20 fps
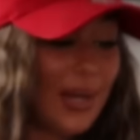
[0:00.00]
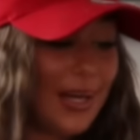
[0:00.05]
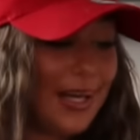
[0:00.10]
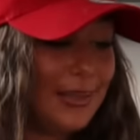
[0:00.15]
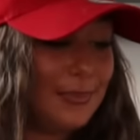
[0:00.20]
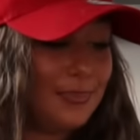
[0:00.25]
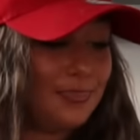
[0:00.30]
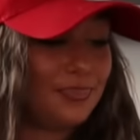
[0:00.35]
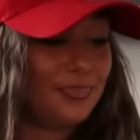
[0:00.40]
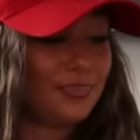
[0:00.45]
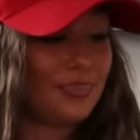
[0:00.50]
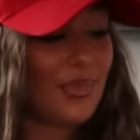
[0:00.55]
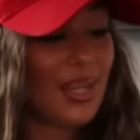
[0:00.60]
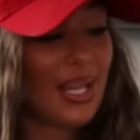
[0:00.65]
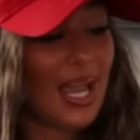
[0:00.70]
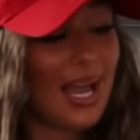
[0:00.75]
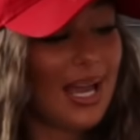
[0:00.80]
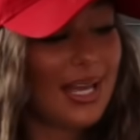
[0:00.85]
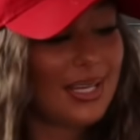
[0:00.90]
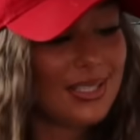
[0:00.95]

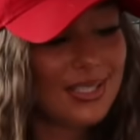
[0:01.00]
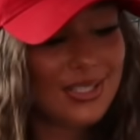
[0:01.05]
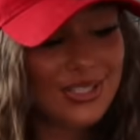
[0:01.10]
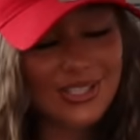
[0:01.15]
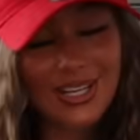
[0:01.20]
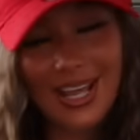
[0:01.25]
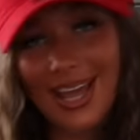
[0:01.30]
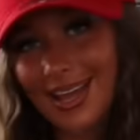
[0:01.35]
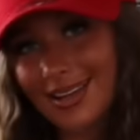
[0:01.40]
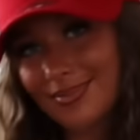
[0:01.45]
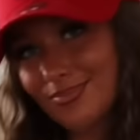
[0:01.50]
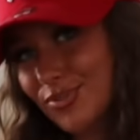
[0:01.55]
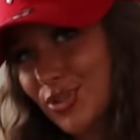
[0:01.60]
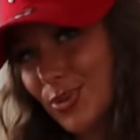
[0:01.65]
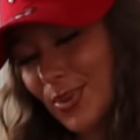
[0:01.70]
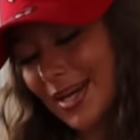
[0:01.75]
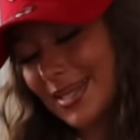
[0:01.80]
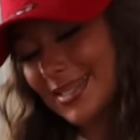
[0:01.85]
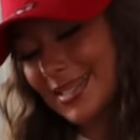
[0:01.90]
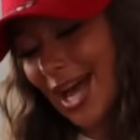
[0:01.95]
And yeah, it's
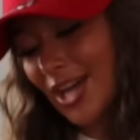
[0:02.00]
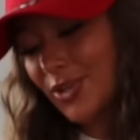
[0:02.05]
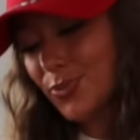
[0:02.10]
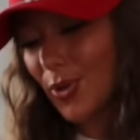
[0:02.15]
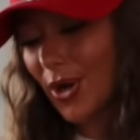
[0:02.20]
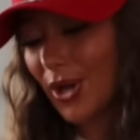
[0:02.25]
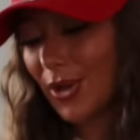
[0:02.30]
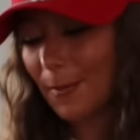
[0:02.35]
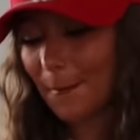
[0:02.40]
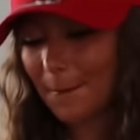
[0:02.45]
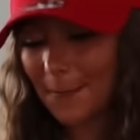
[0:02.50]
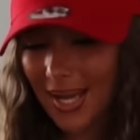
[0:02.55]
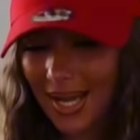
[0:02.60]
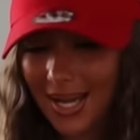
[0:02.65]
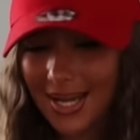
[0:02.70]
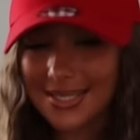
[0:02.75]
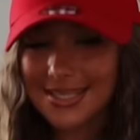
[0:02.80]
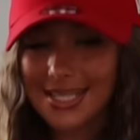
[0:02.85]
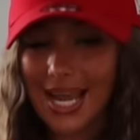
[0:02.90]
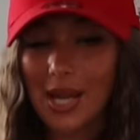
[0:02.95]
quite a sad one,
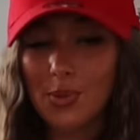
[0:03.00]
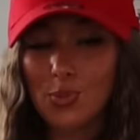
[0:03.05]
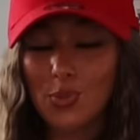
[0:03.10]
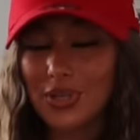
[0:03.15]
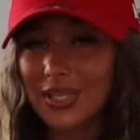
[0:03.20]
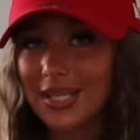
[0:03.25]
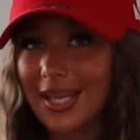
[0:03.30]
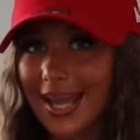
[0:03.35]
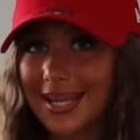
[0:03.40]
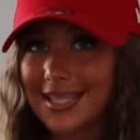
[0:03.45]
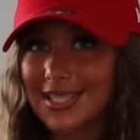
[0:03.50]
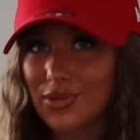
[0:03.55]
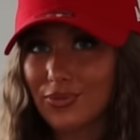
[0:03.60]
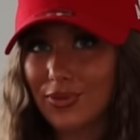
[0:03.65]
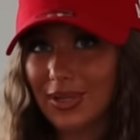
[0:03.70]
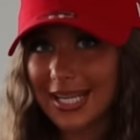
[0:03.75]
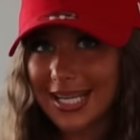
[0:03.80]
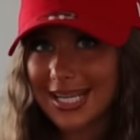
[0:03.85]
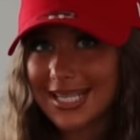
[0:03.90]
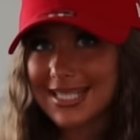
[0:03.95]
but I would like to
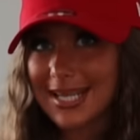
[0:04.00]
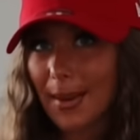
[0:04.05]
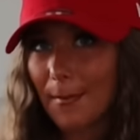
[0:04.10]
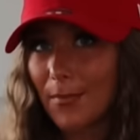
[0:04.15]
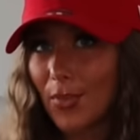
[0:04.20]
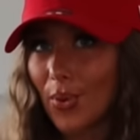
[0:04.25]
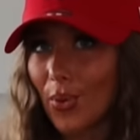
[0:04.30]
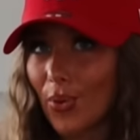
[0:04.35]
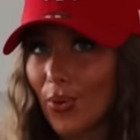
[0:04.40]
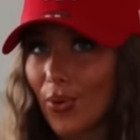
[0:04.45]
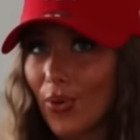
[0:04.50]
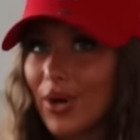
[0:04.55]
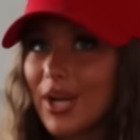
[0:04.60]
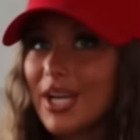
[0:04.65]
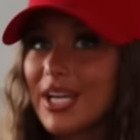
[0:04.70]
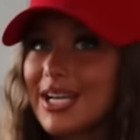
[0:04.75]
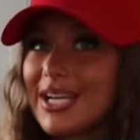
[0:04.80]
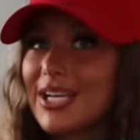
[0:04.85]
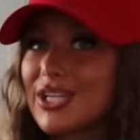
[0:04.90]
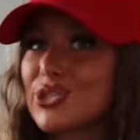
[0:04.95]
release more
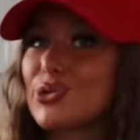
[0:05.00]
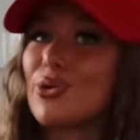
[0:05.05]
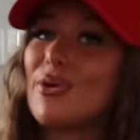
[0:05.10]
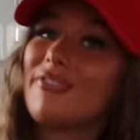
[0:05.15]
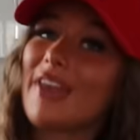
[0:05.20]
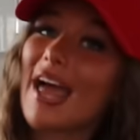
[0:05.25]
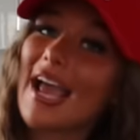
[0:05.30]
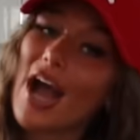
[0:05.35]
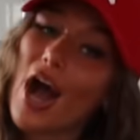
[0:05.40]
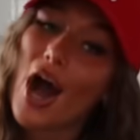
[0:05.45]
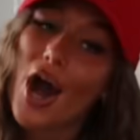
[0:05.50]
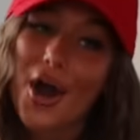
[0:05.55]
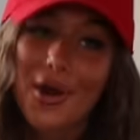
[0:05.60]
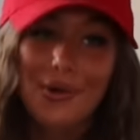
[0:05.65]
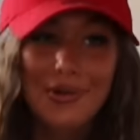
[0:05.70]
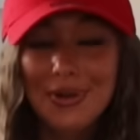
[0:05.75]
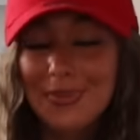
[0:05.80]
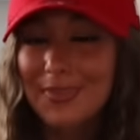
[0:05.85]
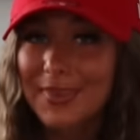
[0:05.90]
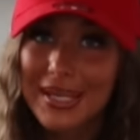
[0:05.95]
sort of like
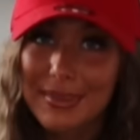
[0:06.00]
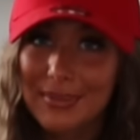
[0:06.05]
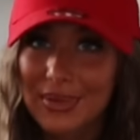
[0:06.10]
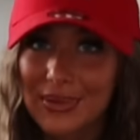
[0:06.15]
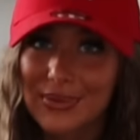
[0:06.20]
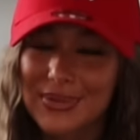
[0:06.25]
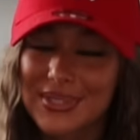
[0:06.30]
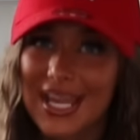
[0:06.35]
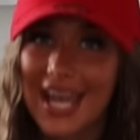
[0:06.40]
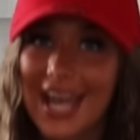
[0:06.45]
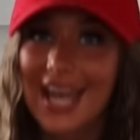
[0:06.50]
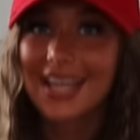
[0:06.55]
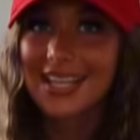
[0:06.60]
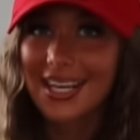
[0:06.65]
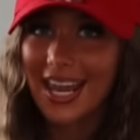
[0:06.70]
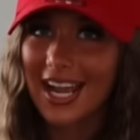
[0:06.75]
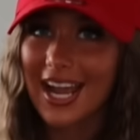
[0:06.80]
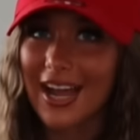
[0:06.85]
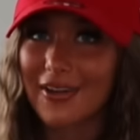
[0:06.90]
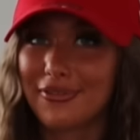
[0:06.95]
R&B music.
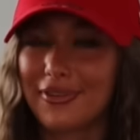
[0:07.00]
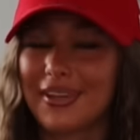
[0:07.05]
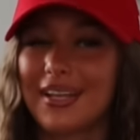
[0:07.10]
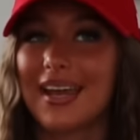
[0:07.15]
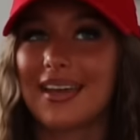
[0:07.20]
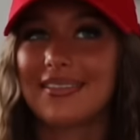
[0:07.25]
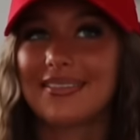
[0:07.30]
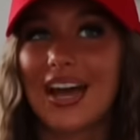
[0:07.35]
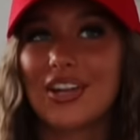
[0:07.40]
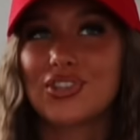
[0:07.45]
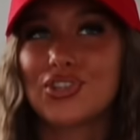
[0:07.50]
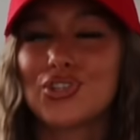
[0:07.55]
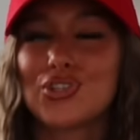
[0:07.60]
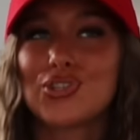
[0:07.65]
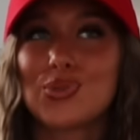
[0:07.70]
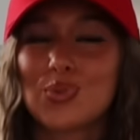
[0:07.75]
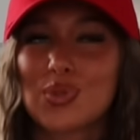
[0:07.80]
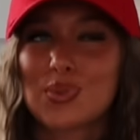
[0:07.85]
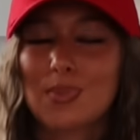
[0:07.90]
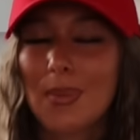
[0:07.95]
Like, I feel like that just
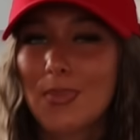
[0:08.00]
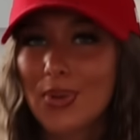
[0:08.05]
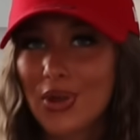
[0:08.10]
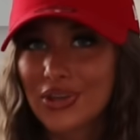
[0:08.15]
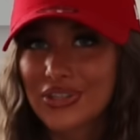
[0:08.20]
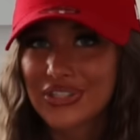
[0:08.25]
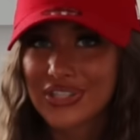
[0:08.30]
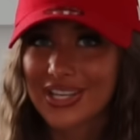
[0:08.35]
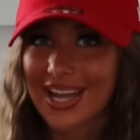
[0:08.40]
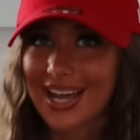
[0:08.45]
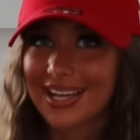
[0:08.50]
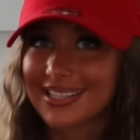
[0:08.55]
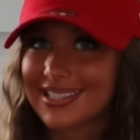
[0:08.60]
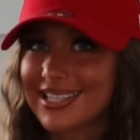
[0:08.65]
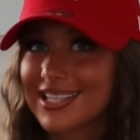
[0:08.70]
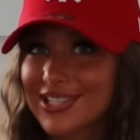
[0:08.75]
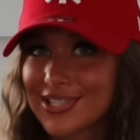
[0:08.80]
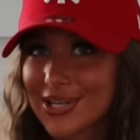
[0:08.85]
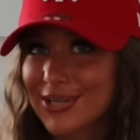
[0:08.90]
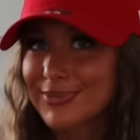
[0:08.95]
suits my
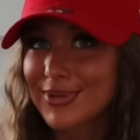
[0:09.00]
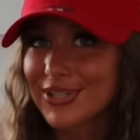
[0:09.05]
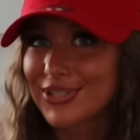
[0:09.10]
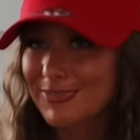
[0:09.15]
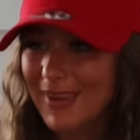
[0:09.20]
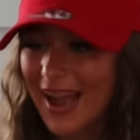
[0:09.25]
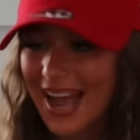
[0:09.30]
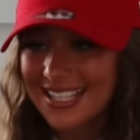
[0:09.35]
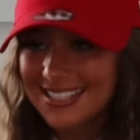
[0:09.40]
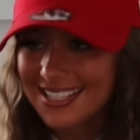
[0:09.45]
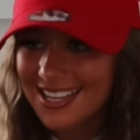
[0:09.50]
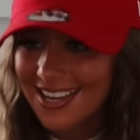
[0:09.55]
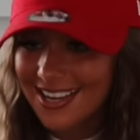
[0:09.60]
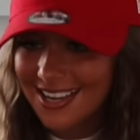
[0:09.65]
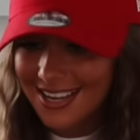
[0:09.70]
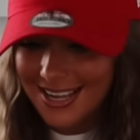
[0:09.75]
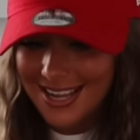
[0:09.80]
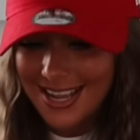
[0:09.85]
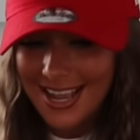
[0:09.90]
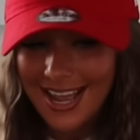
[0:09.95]
personality so much better.